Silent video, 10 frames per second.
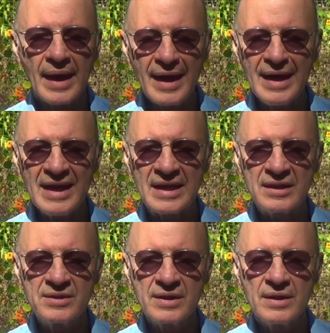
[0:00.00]

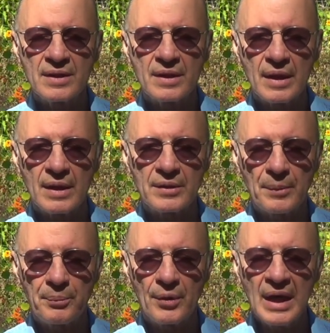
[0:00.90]
And
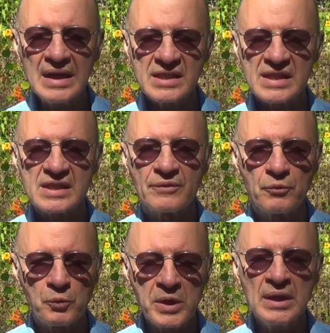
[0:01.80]
the process of
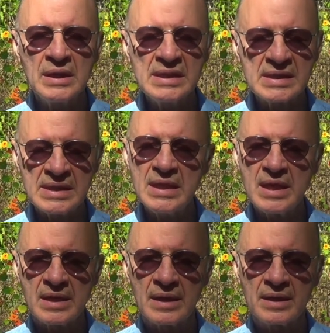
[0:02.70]
really
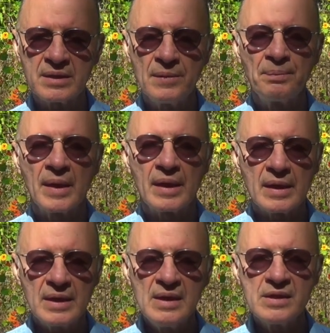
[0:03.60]
seeing it
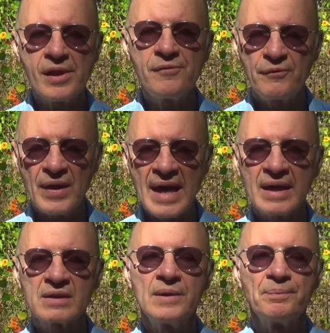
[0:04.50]
is in
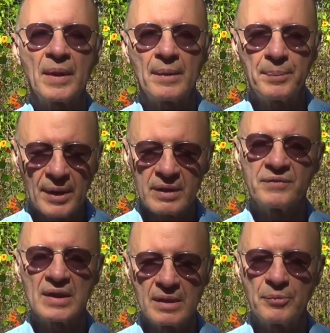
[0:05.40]
fact part
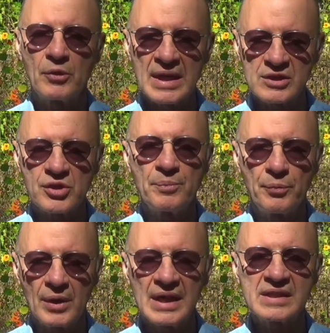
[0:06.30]
of the liberation
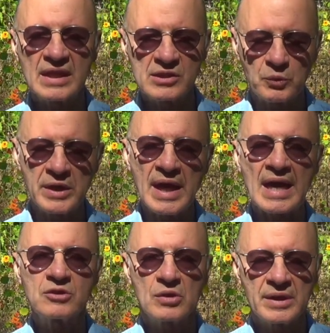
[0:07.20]
process. We
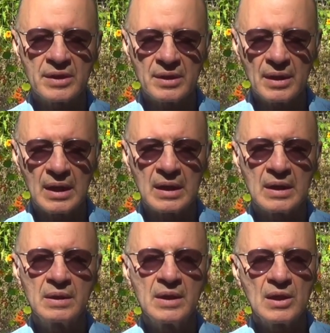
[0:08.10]
actually,
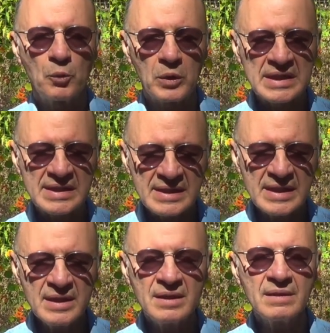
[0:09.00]
uh, we
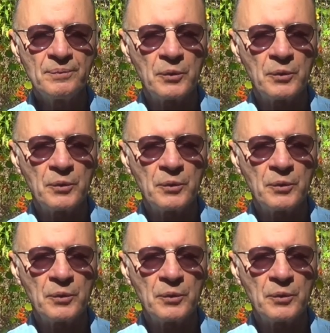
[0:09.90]
see it,